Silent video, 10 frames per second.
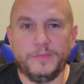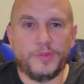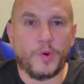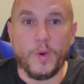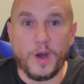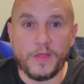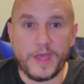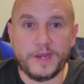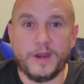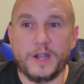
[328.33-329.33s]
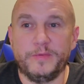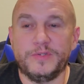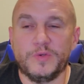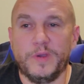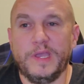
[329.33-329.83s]
throw all that
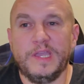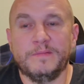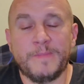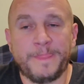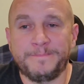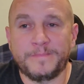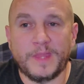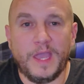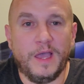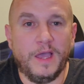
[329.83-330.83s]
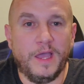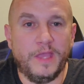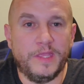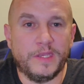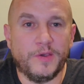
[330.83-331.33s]
garbage away,
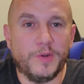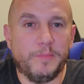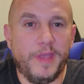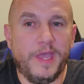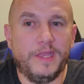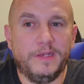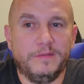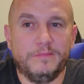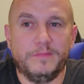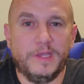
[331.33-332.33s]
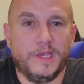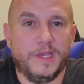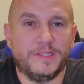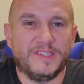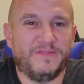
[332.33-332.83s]
and then go to bed
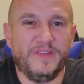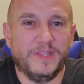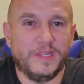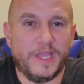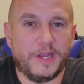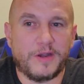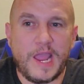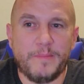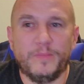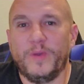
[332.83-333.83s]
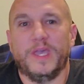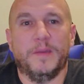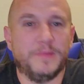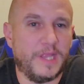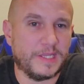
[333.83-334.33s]
just feeling like crap. Wake
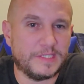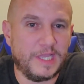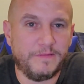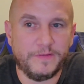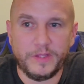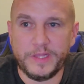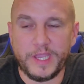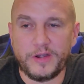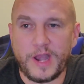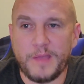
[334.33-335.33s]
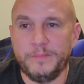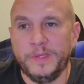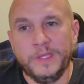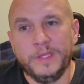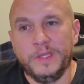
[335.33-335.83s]
up the next day feeling like crap.
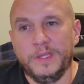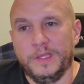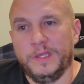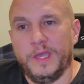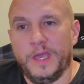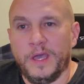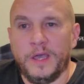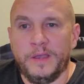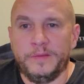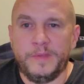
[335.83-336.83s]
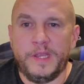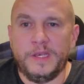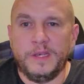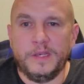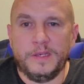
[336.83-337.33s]

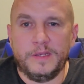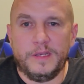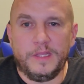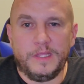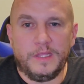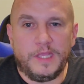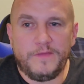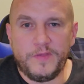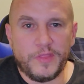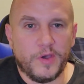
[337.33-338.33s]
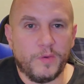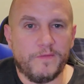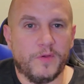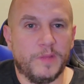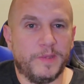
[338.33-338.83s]
And even though
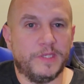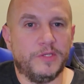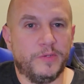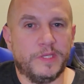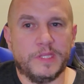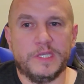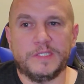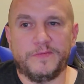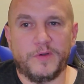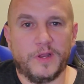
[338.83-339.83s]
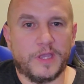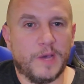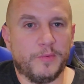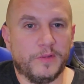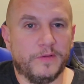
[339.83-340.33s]
we've only been doing this for
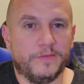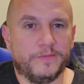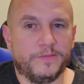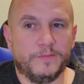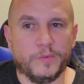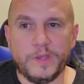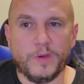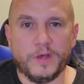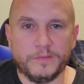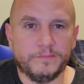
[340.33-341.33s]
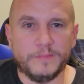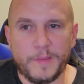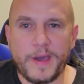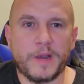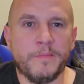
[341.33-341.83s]

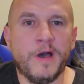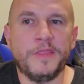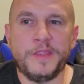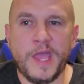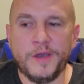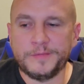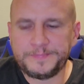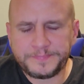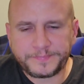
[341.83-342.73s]
about a month now,